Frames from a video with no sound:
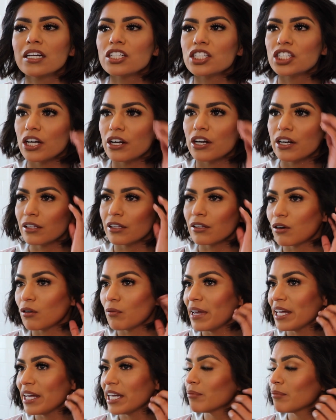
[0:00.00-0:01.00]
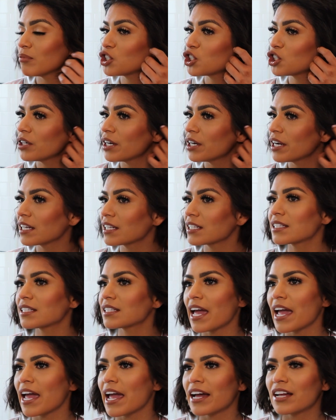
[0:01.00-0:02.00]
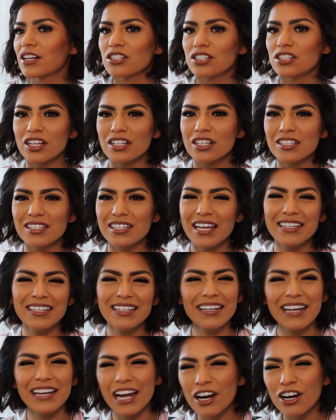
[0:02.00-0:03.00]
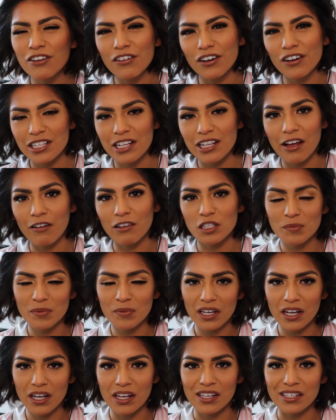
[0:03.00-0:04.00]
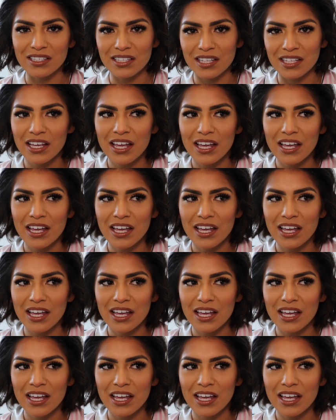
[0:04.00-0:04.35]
sharing a little makeup tricks, and just taking care of ourselves, because